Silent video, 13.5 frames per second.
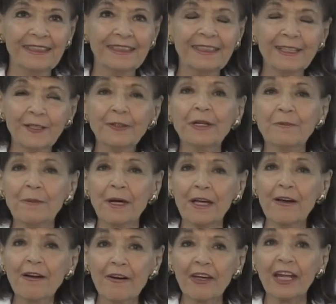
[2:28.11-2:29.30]
in my
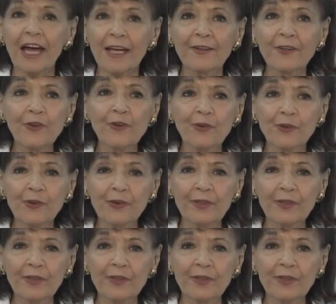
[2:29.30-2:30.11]
heart, I knew